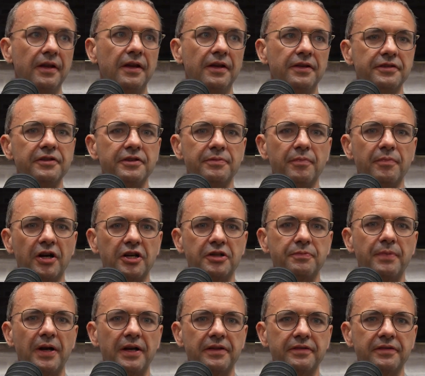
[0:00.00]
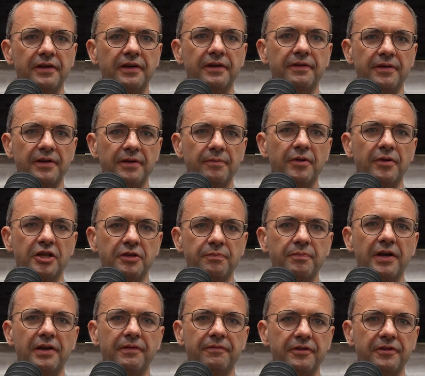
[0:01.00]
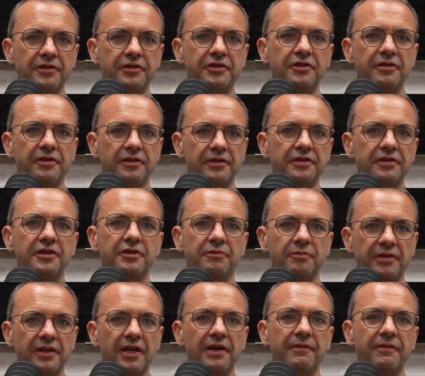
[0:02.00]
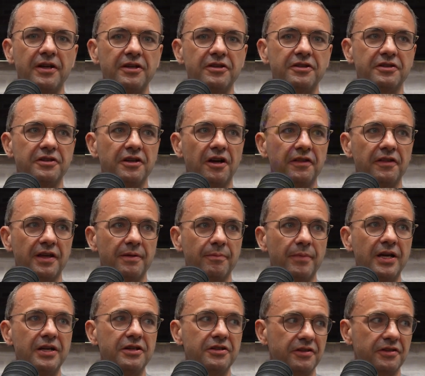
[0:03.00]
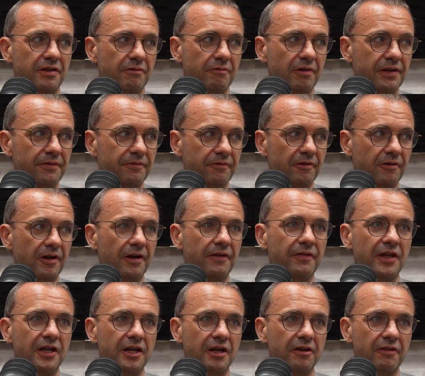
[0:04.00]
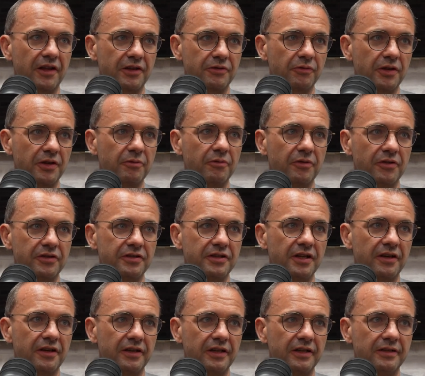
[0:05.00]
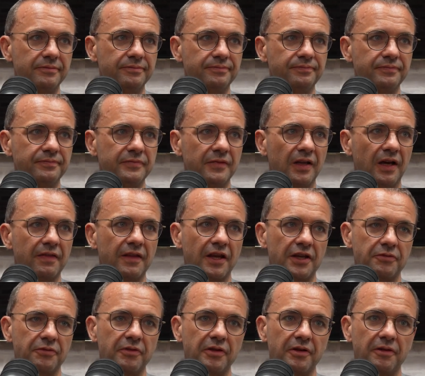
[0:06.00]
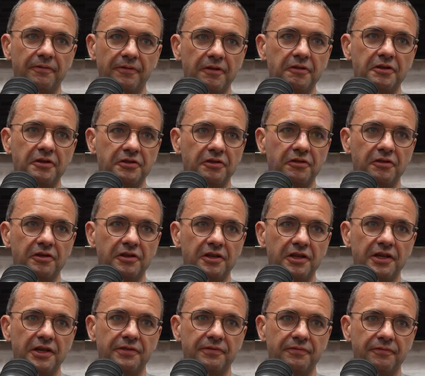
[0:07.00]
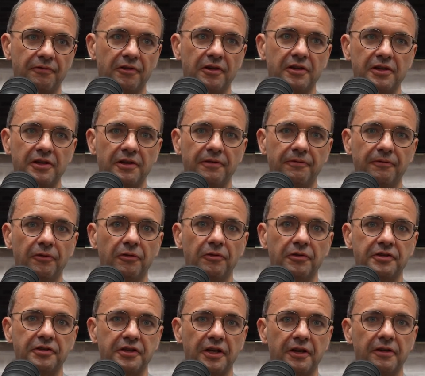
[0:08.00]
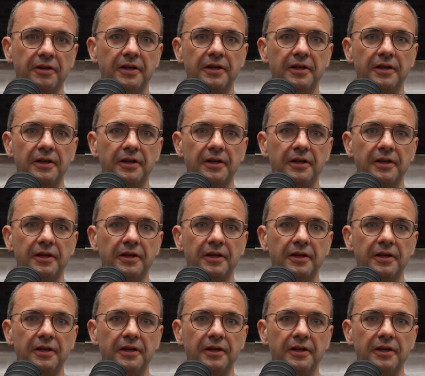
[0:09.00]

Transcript: So it's much better for students, because when they eventually start their major, they're ready for it and they know that's what they want to study. And that's what they'll focus on in years 3 and year 4. So